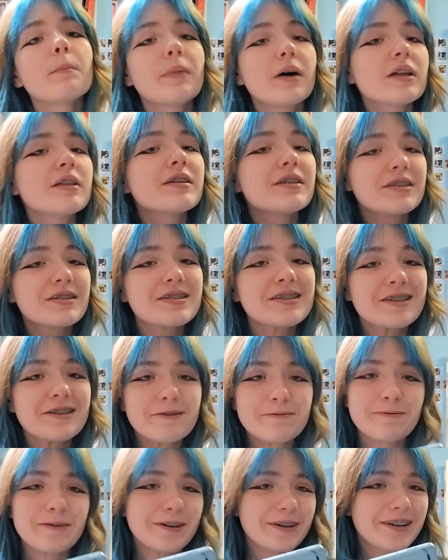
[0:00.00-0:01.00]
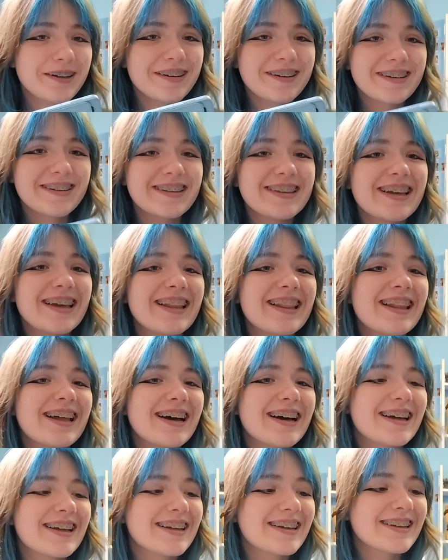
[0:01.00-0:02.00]
But it's super cute, and
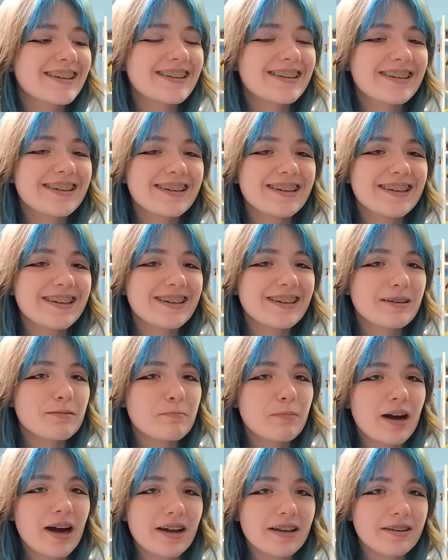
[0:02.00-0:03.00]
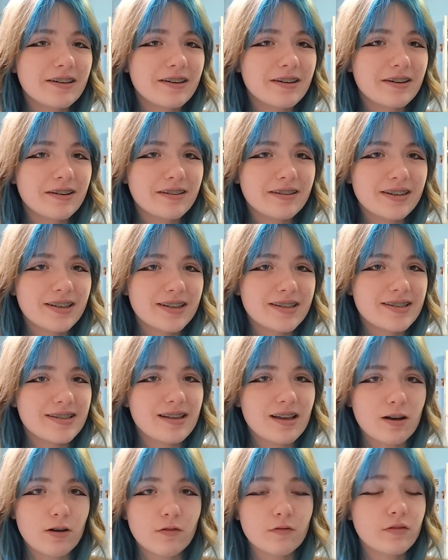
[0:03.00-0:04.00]
like the pattern
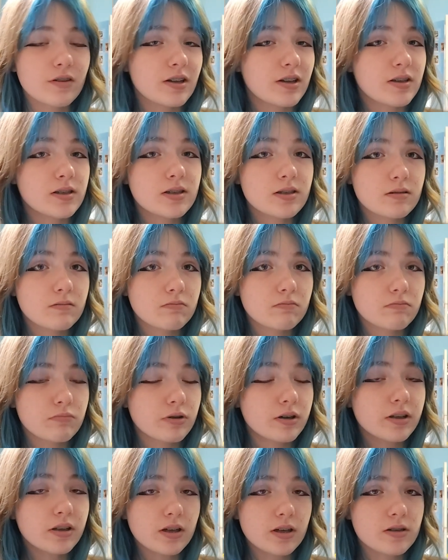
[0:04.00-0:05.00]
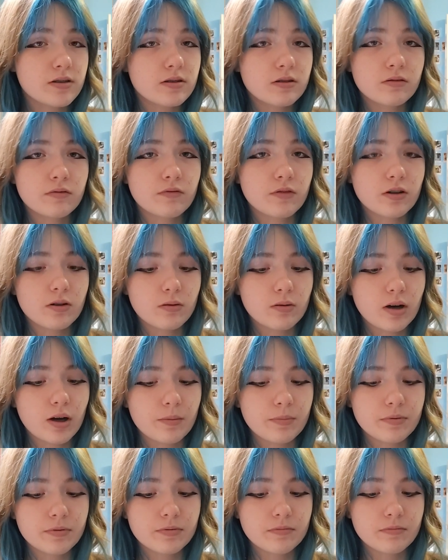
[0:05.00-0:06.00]
itself is pretty easy to follow
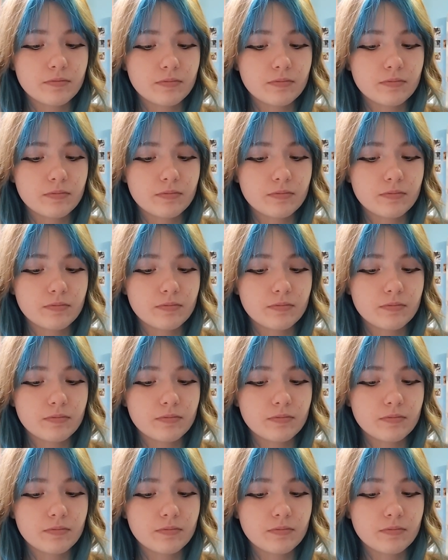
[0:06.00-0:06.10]
up,